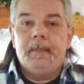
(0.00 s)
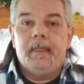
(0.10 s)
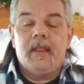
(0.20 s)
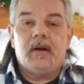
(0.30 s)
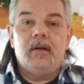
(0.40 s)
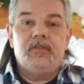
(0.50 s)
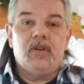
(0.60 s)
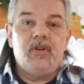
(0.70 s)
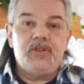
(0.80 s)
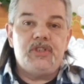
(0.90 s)
There is a
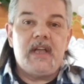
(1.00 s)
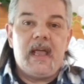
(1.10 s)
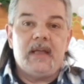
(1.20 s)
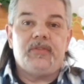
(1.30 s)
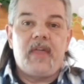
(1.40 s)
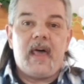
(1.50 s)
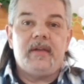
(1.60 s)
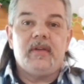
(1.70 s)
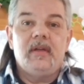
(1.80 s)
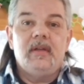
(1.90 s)
good chance
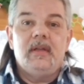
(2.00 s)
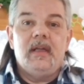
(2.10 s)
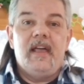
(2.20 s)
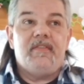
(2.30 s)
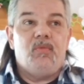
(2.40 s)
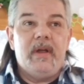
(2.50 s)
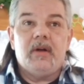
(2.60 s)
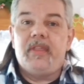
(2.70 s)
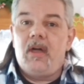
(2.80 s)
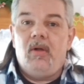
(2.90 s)
that if we
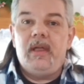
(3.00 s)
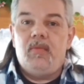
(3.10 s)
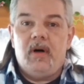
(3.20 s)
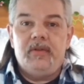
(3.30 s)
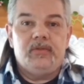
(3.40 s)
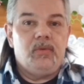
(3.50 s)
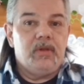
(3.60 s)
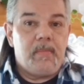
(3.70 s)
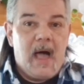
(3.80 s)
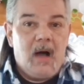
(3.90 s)
are the only ones
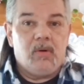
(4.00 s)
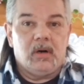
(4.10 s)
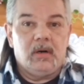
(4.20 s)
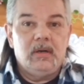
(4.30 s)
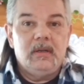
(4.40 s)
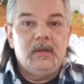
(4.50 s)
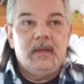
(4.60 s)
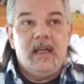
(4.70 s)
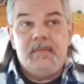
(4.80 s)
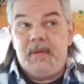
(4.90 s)
with power
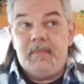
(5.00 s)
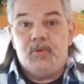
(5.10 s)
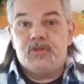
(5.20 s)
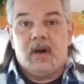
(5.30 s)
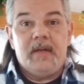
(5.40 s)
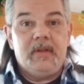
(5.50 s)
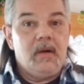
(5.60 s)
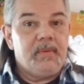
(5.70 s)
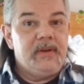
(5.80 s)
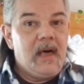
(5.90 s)
and people driving
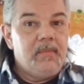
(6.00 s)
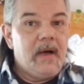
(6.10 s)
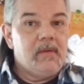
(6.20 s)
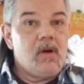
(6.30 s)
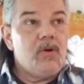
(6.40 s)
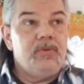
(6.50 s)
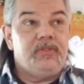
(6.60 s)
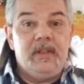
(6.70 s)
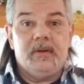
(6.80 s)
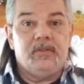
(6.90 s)
up and down my road
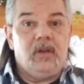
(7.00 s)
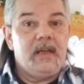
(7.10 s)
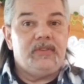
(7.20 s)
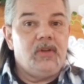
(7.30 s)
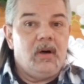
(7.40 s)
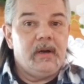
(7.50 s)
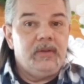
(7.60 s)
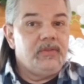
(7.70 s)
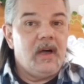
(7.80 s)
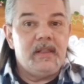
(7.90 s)
see there's lights on
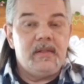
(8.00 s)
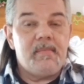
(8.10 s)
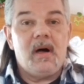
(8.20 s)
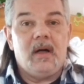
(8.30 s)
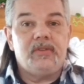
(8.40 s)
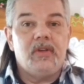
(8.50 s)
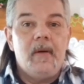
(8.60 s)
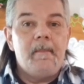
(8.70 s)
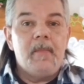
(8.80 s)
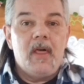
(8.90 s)
inside the bus,
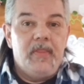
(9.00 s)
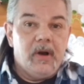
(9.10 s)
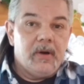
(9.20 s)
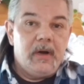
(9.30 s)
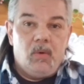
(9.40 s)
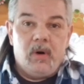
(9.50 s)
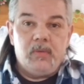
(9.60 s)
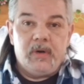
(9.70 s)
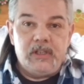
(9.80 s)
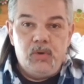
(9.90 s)
they're going to want
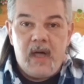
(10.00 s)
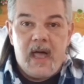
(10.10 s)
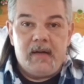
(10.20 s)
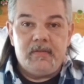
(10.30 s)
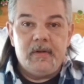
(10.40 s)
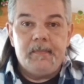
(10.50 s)
what you have.